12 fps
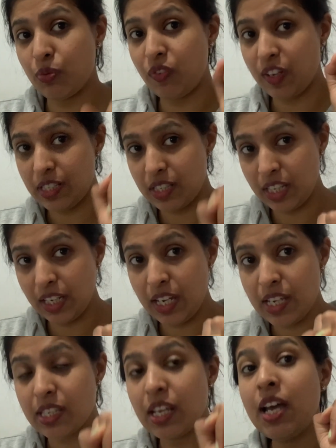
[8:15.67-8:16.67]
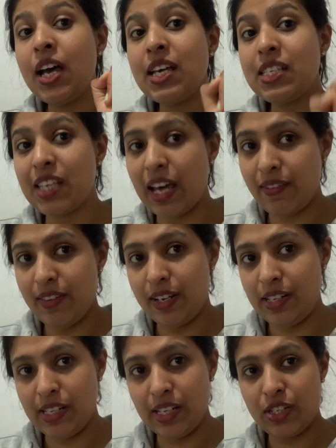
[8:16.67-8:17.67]
First thing is survey
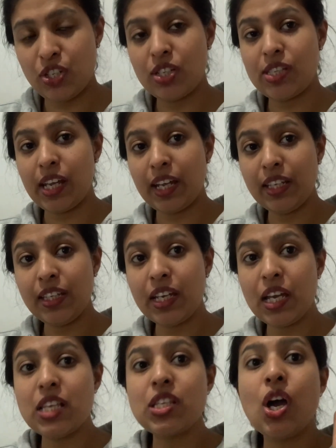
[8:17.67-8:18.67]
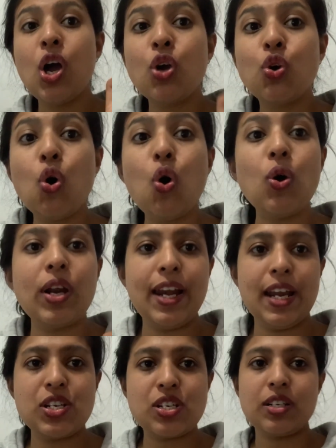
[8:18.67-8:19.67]
research. Second thing is
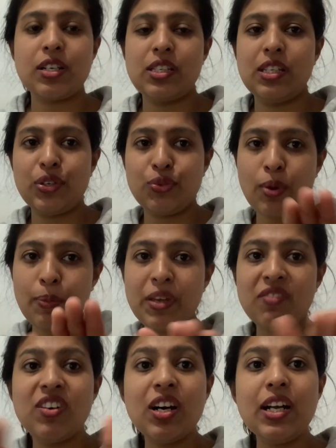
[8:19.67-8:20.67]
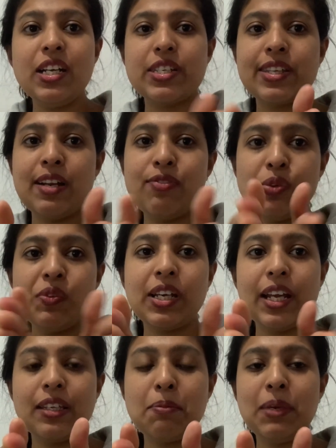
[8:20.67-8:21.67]
correlational research. From the word itself you will
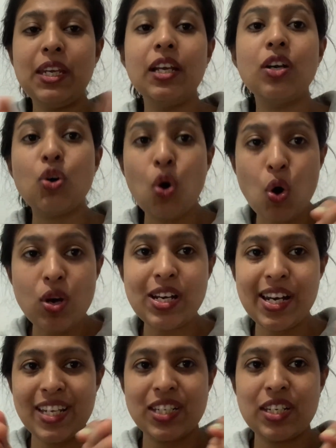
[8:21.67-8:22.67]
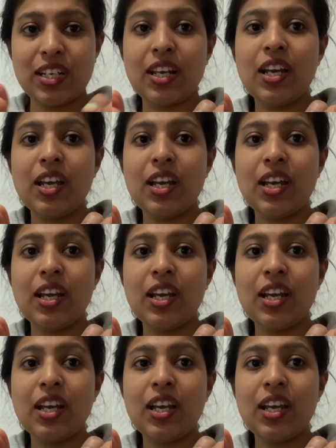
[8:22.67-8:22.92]
get the meaning correlation.